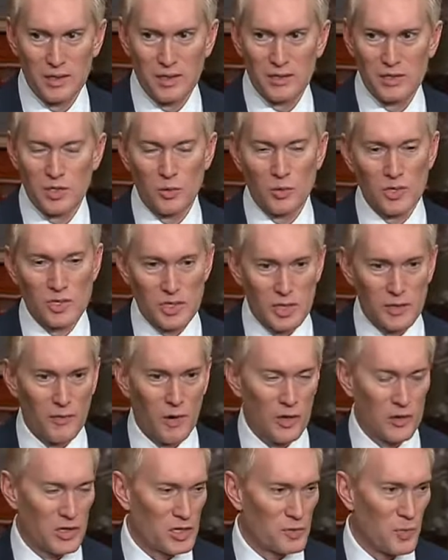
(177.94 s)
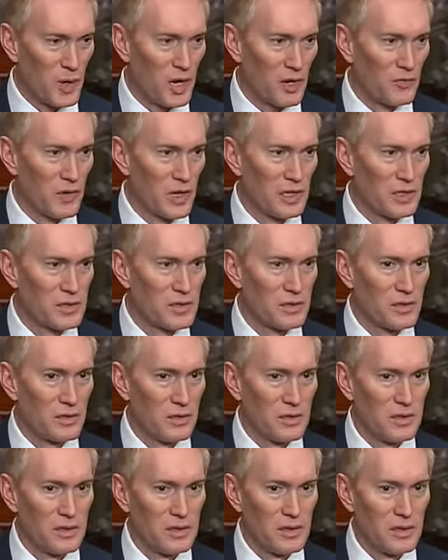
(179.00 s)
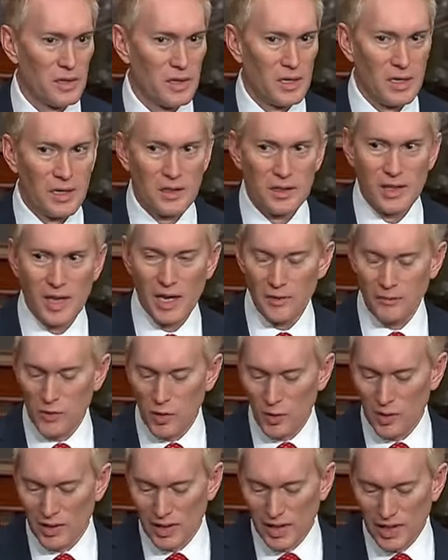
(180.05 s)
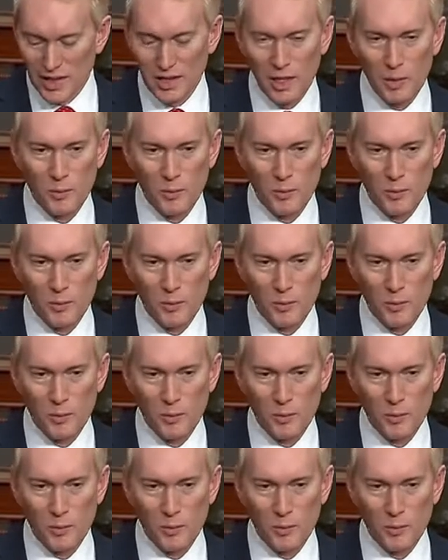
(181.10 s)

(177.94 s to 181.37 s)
to receive all these benefits. That if you're illegally